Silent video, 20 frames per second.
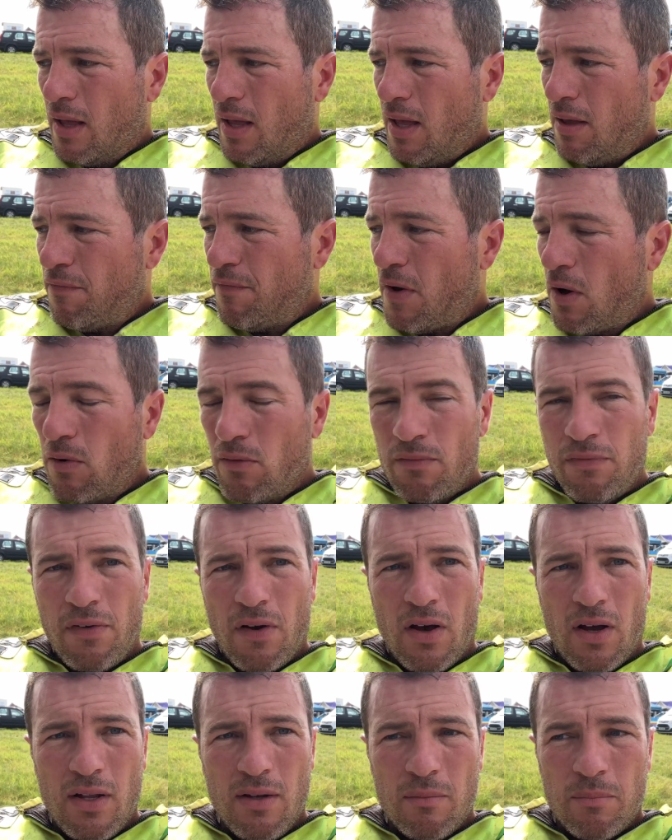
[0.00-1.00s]
it felt
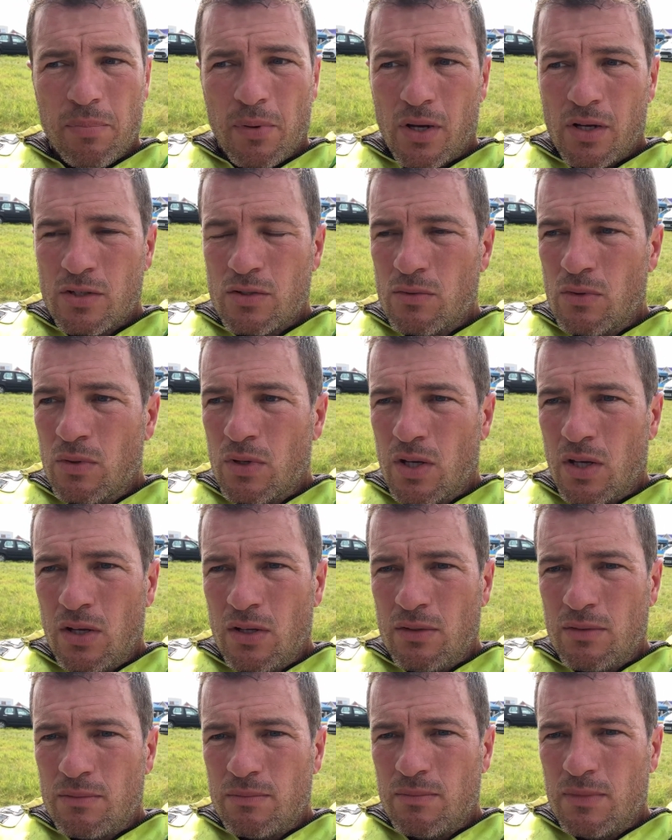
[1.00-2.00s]
fine, bikes are all
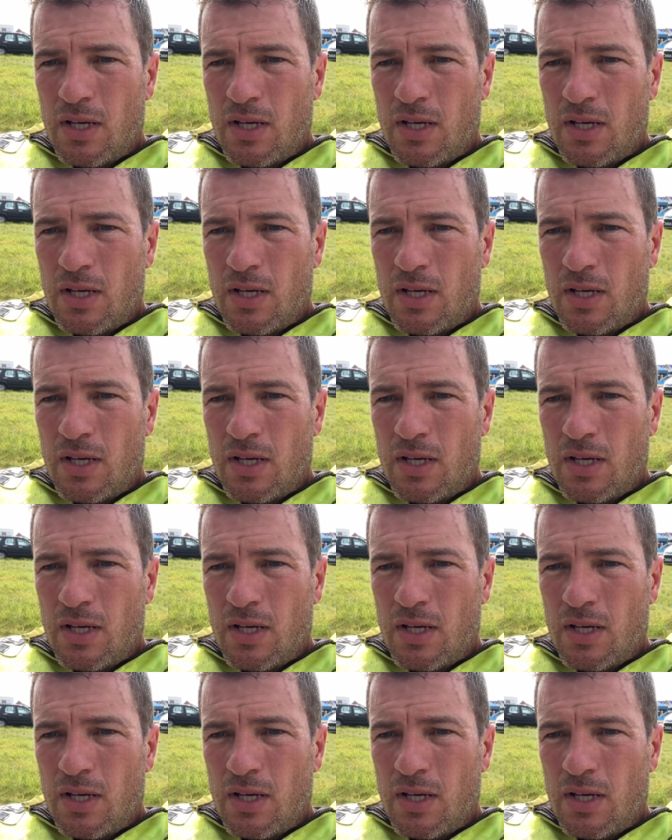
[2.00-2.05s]
good.